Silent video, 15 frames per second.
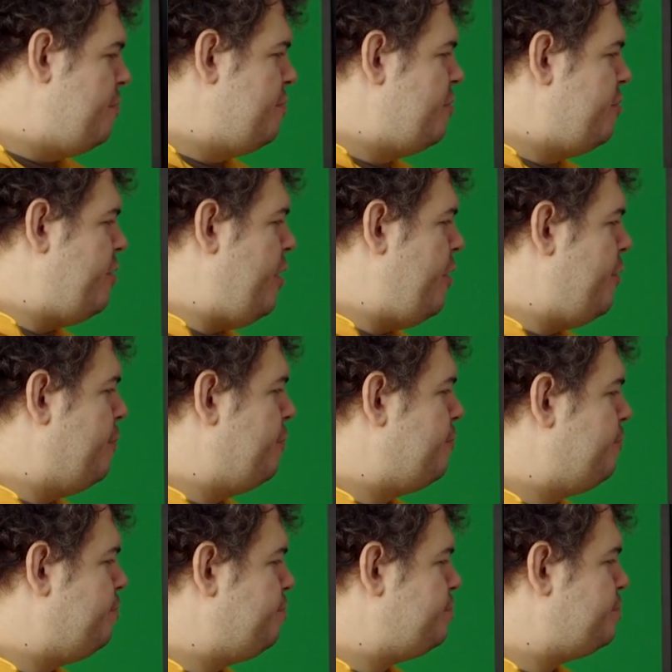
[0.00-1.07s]
So
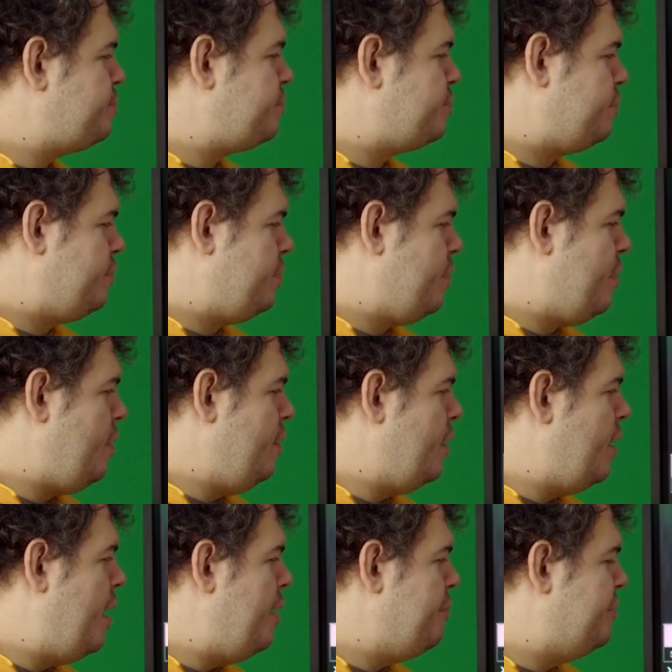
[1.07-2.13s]

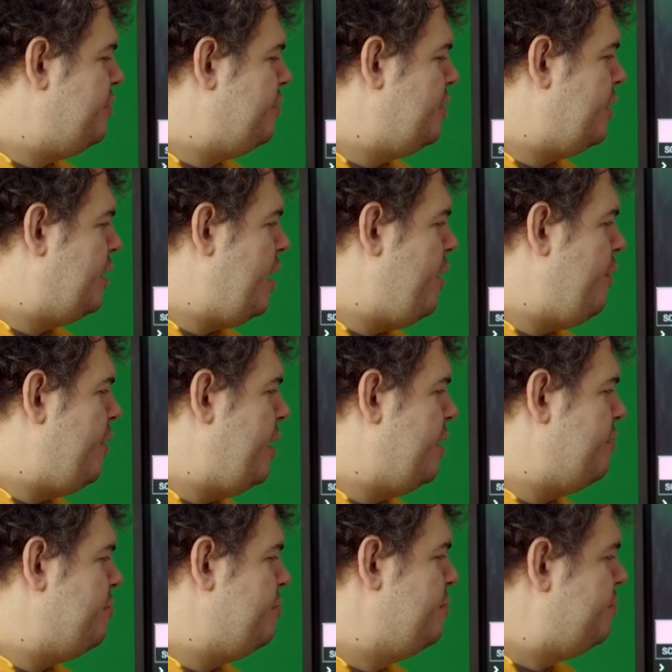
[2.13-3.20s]
I'm just going to go
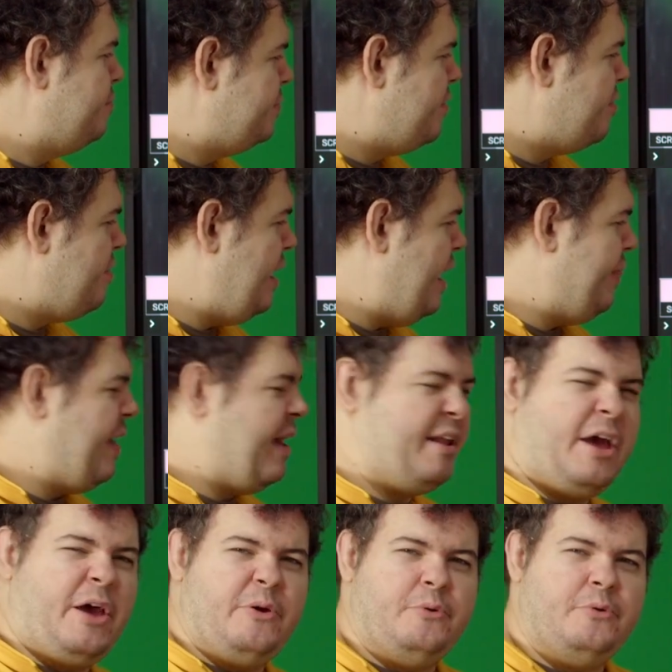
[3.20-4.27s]
and select that
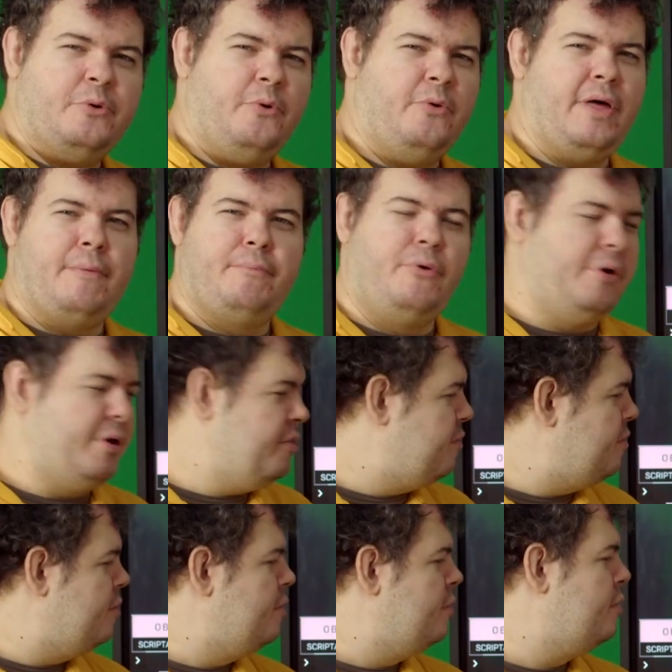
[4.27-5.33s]
node or that point
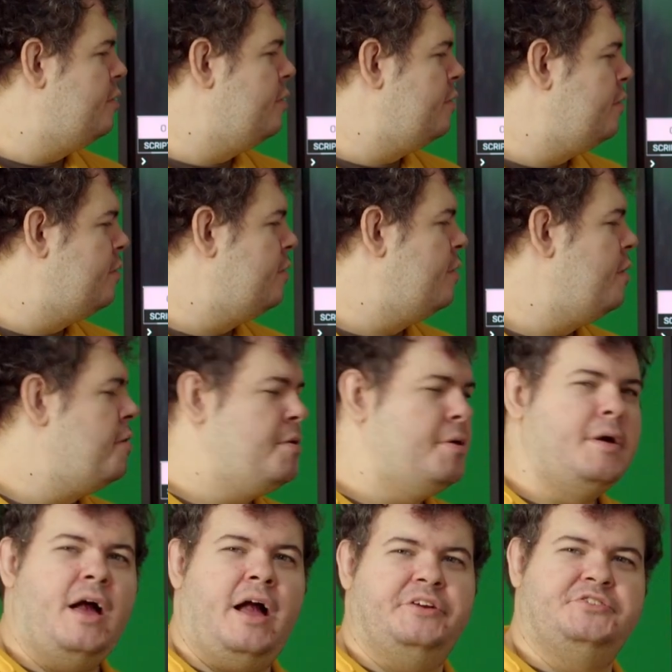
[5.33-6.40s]

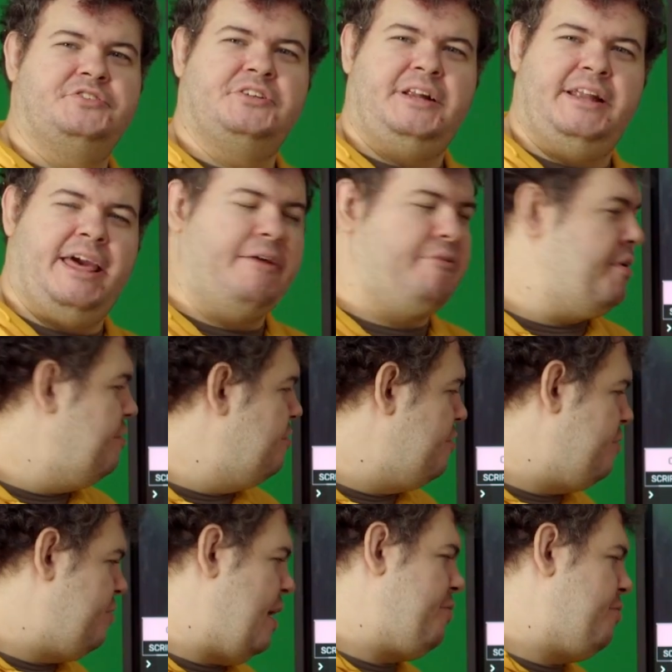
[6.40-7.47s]
and just clear it because
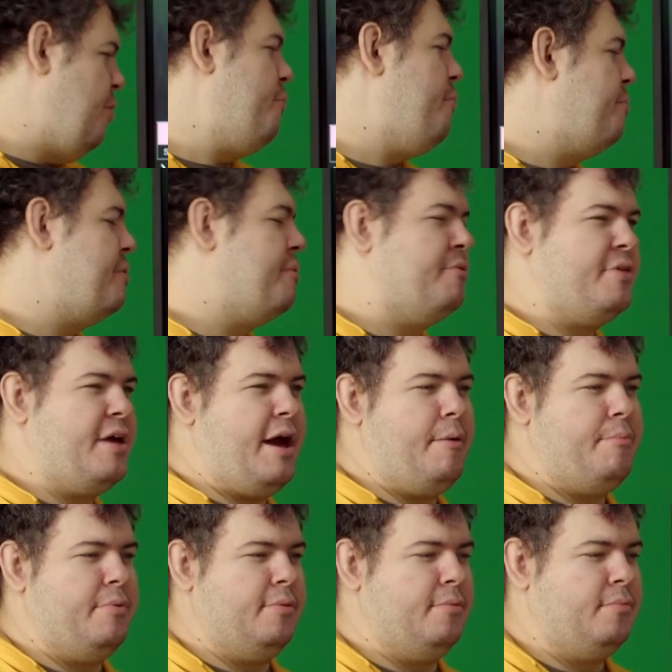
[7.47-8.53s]
that's not what we want to
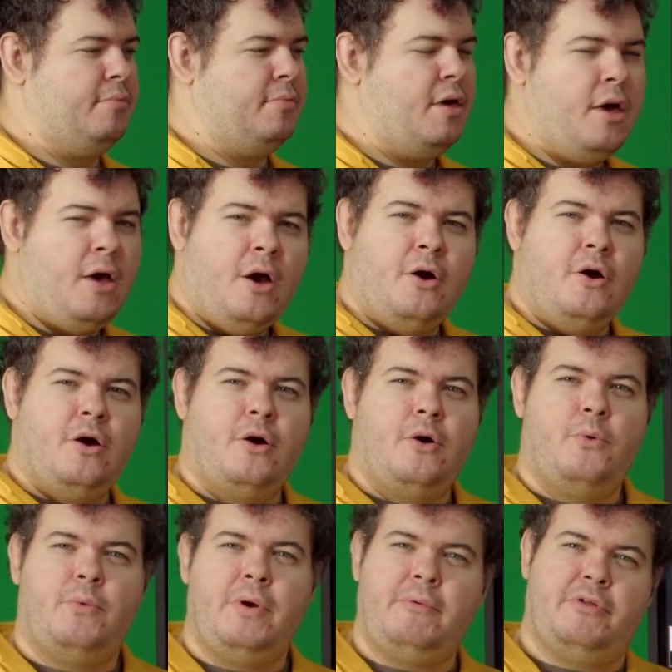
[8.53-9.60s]
happen.
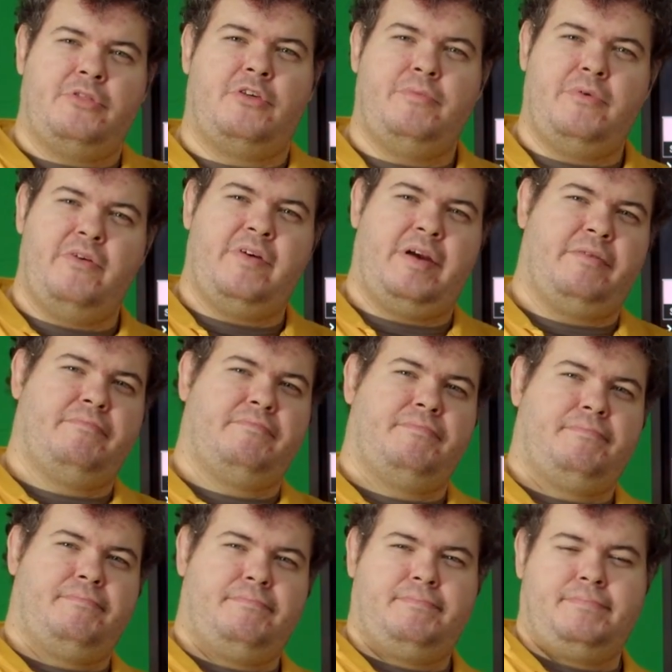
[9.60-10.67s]
We want to move it
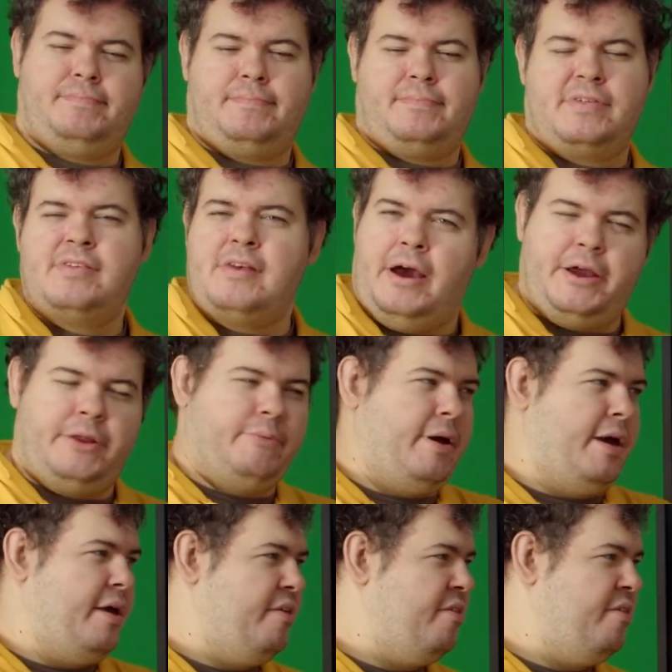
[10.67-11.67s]
sideways.